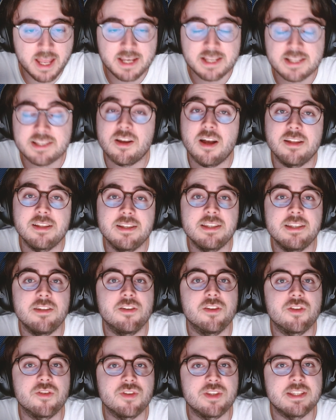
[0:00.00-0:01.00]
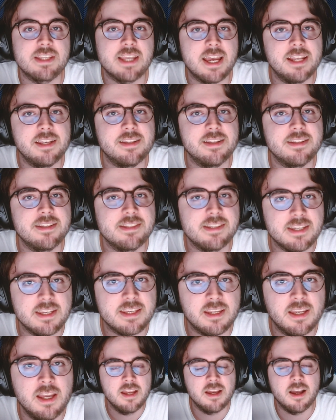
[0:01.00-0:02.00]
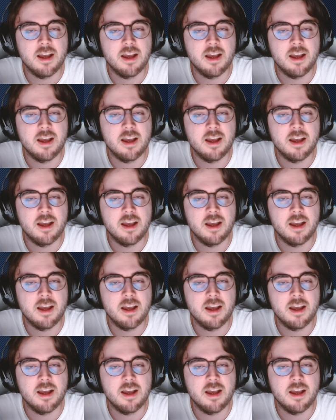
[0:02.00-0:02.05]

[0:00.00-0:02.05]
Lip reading: and it's honestly also sad to see.